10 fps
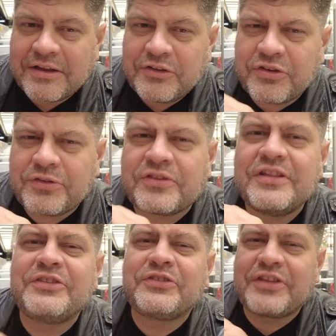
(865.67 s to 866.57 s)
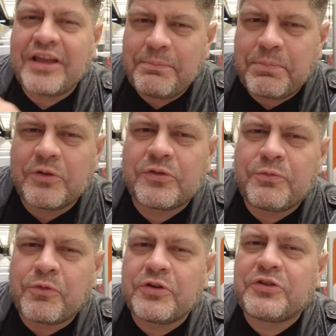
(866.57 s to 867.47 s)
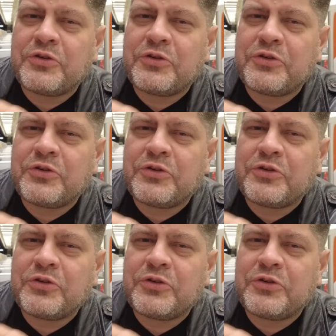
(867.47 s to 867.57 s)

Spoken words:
just the staples for